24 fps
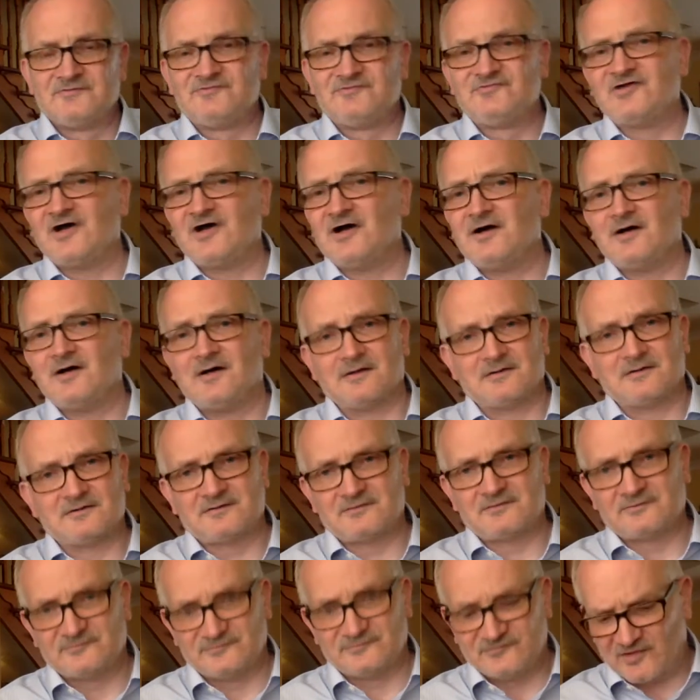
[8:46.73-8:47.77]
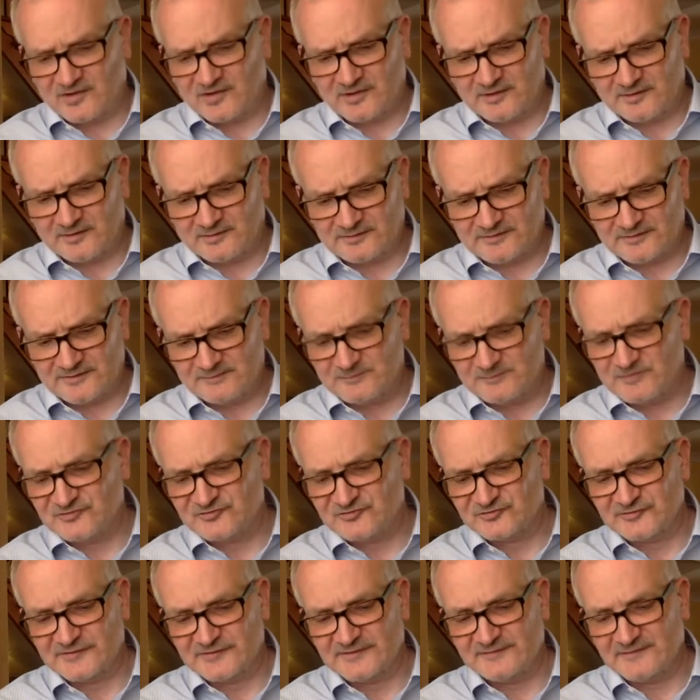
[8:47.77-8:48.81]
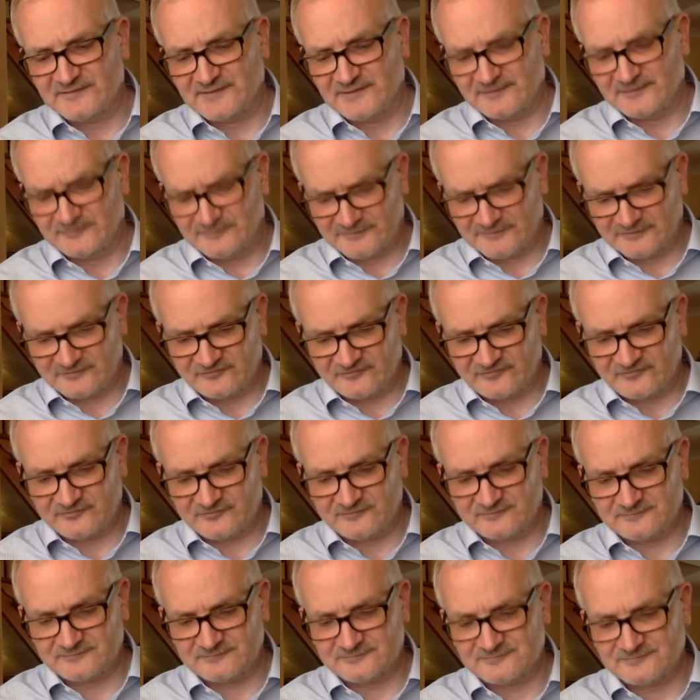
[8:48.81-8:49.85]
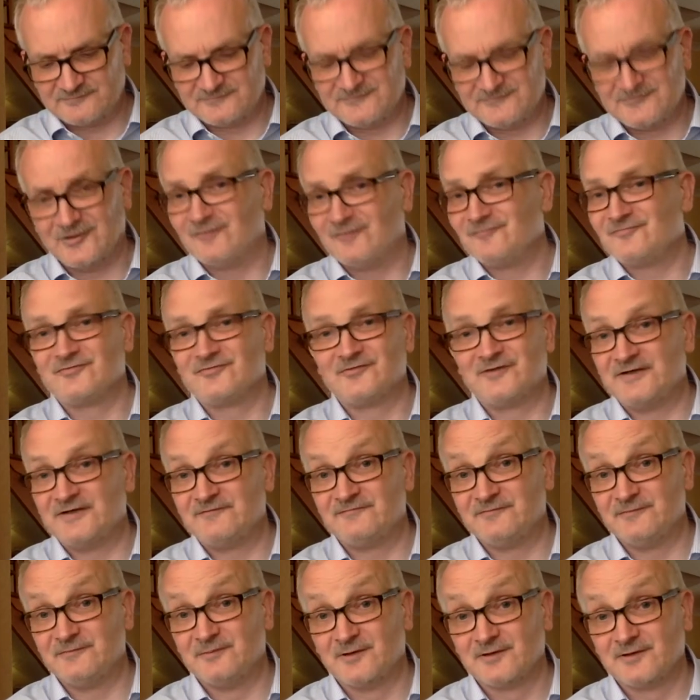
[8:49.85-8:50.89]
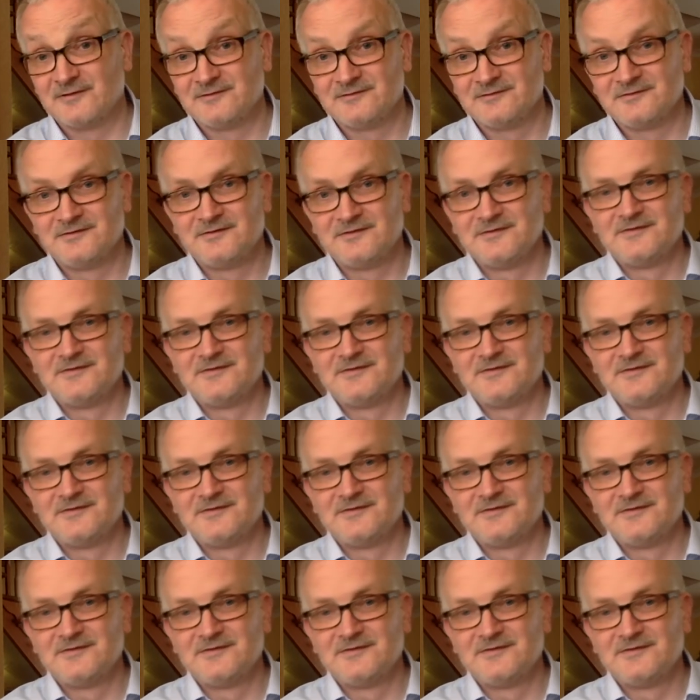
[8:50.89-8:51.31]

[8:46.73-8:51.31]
Dark imagery in the lyrics. Not for everyone.